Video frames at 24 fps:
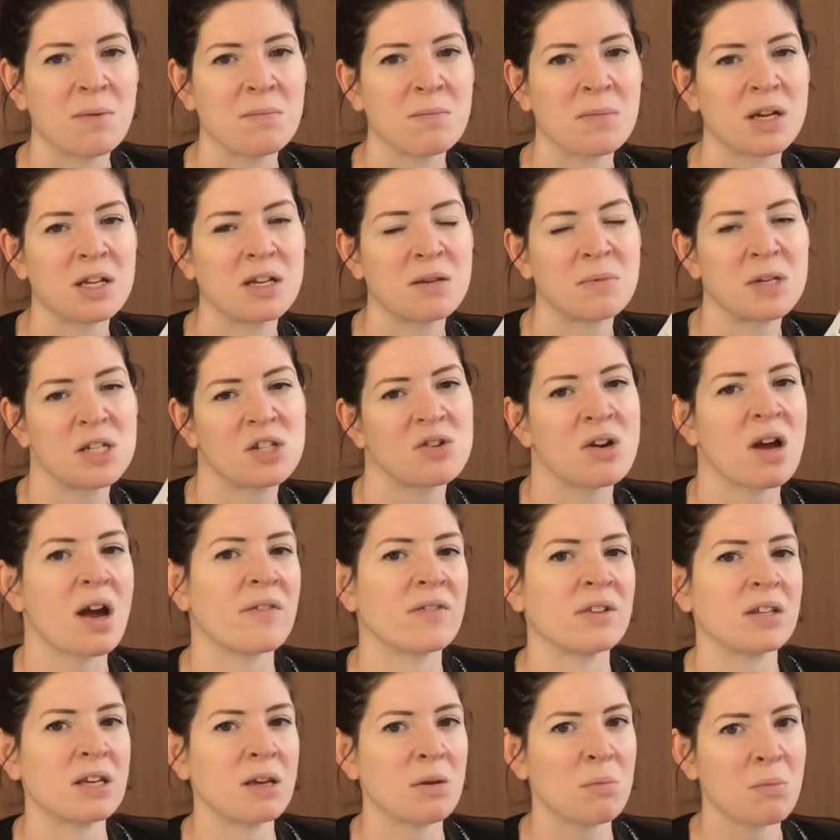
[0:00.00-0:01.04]
gonna be
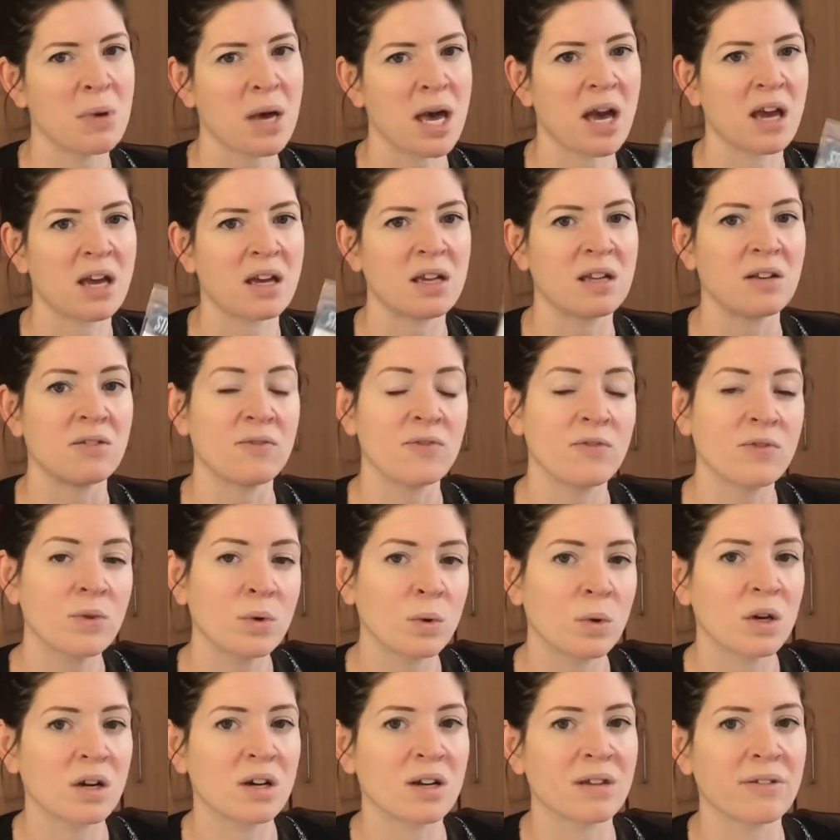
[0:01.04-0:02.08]
traveling back and
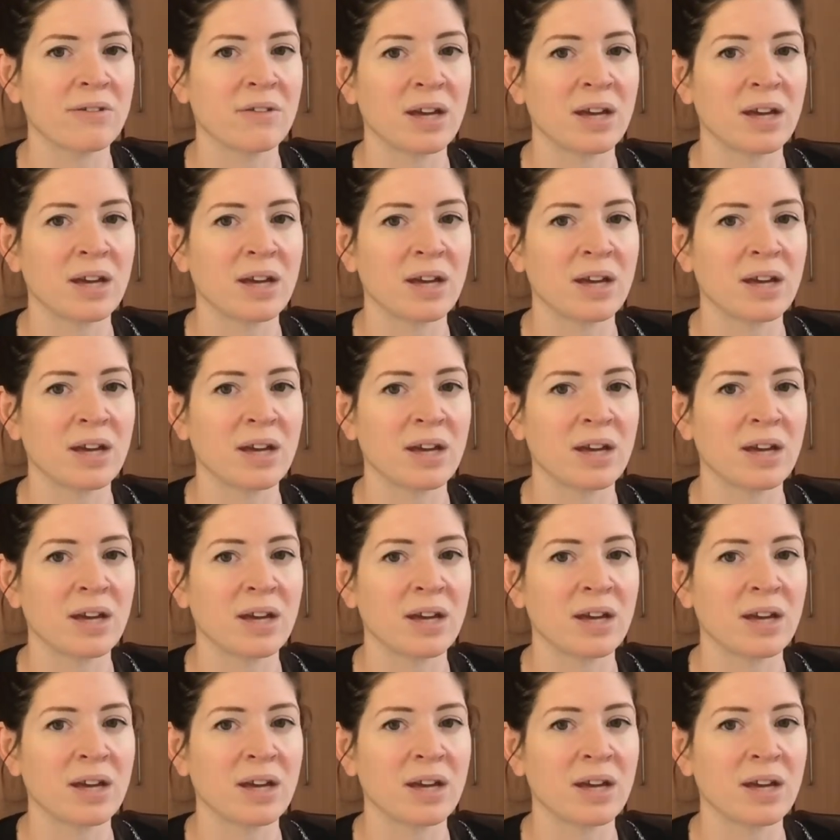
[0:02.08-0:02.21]
forth,